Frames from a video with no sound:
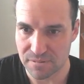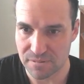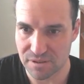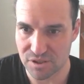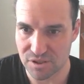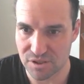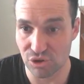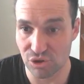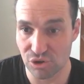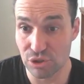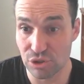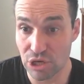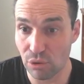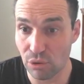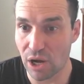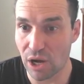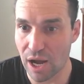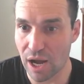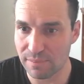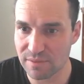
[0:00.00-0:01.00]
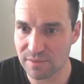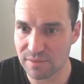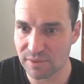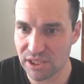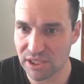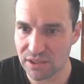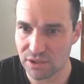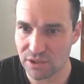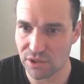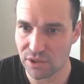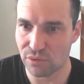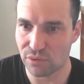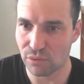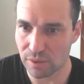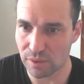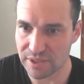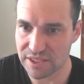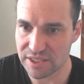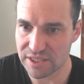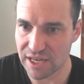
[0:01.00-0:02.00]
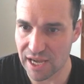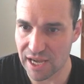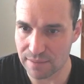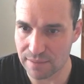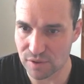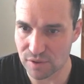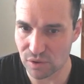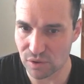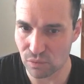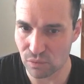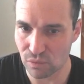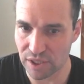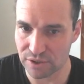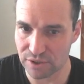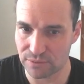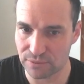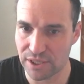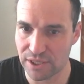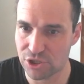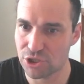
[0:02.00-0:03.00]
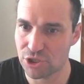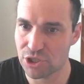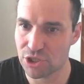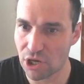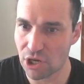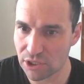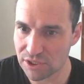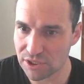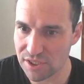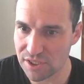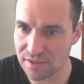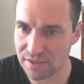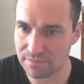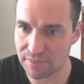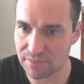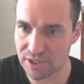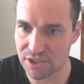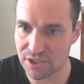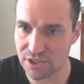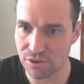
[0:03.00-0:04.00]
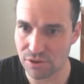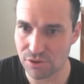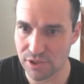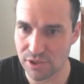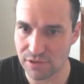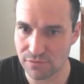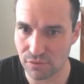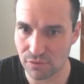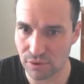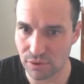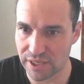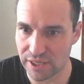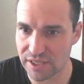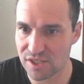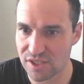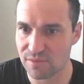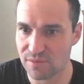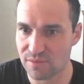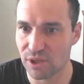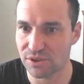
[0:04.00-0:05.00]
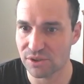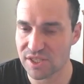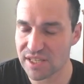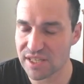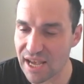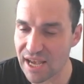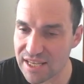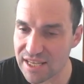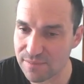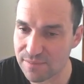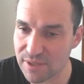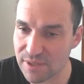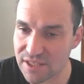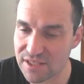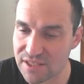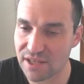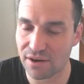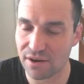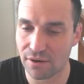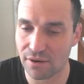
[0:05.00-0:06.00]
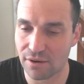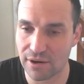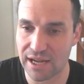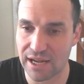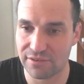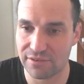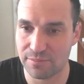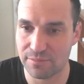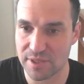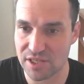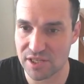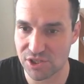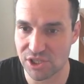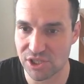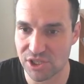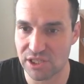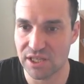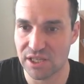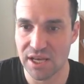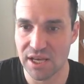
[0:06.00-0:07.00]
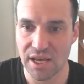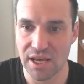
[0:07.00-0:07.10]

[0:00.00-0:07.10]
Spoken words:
So optimally, there will be times when a range donks, but it's usually for a smaller size because they are out of position.